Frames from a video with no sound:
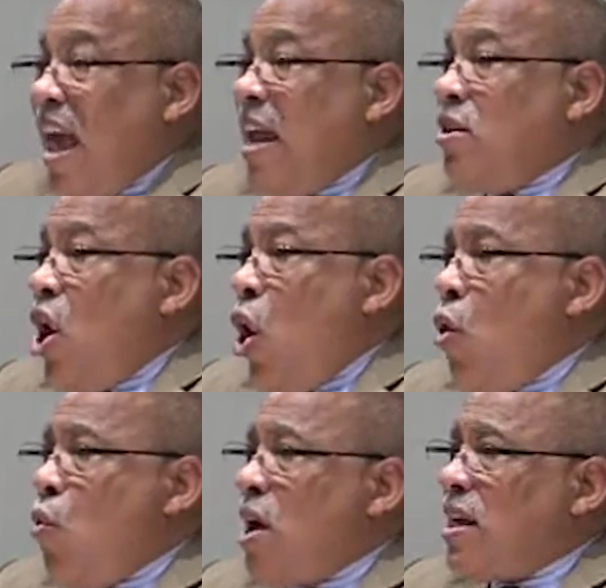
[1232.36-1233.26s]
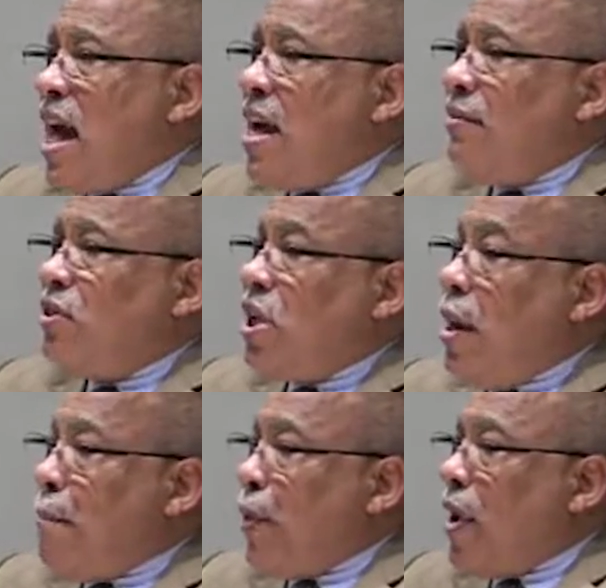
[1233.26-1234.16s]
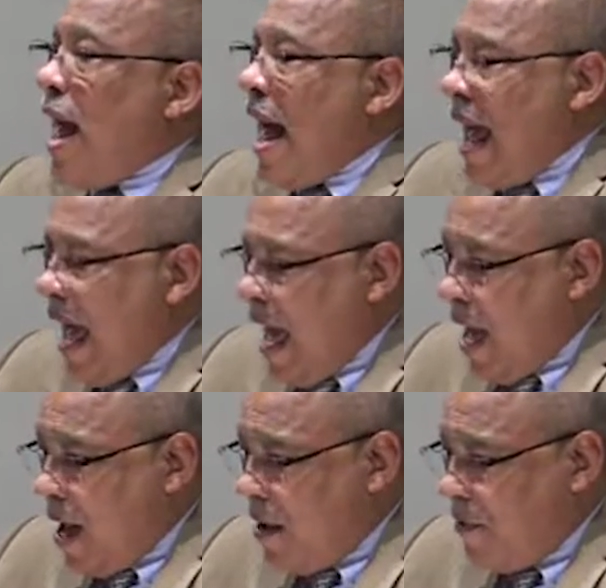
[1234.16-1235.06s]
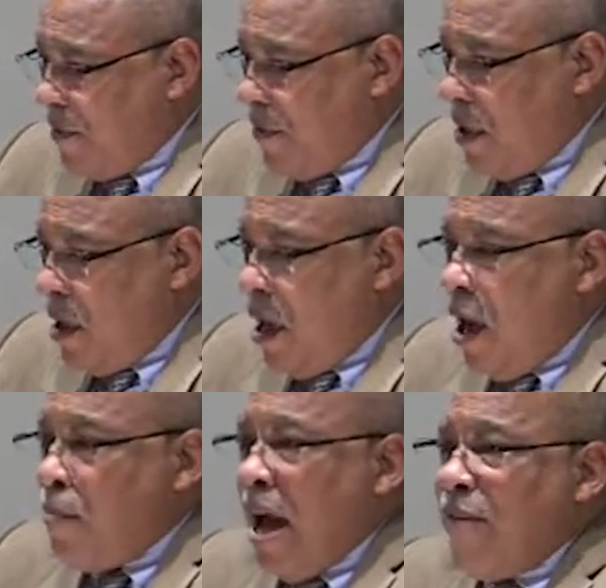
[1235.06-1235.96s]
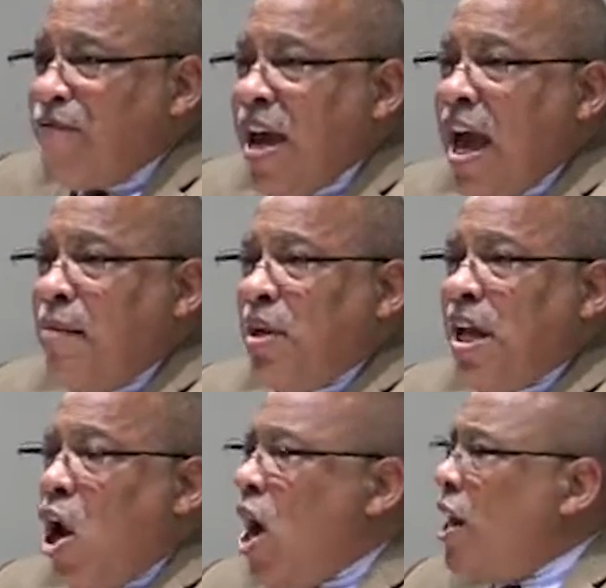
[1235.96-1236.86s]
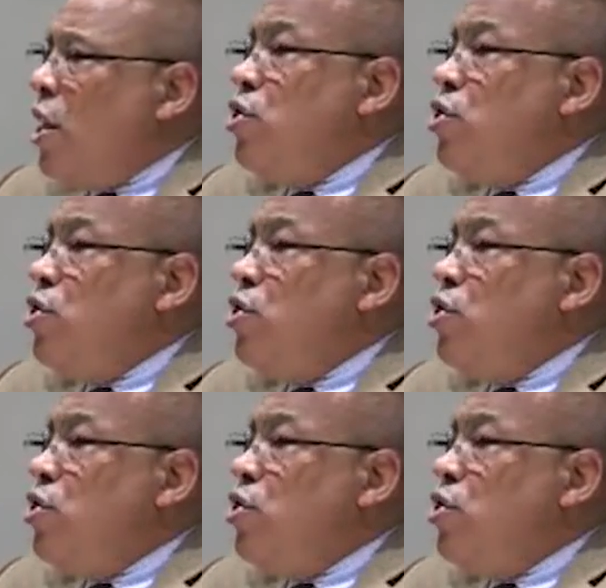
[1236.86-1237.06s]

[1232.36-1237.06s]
they know what kind of temper I have. My family ought